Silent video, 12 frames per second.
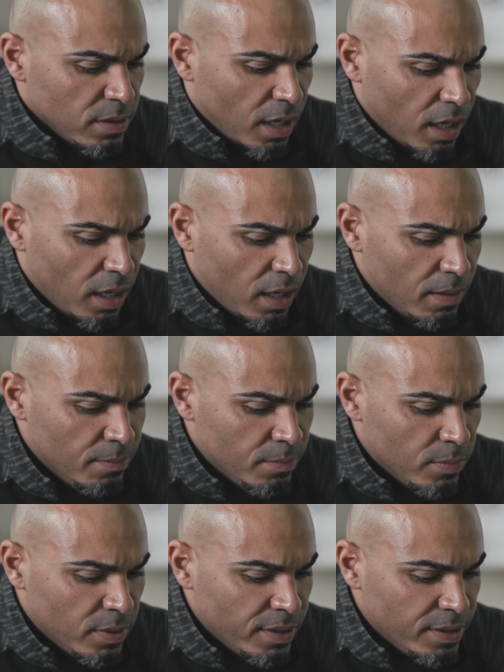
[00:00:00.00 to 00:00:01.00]

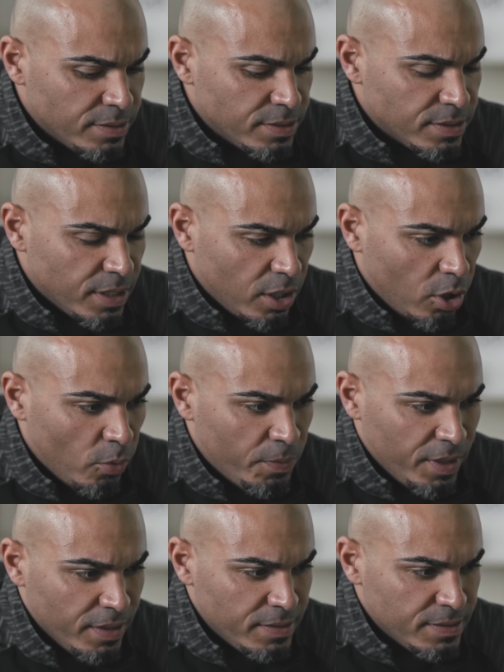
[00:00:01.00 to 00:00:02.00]
Um, it's uh,
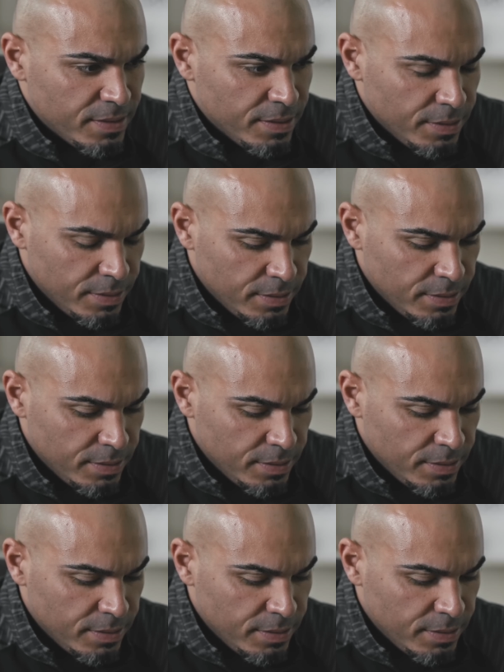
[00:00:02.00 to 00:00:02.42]
opiates.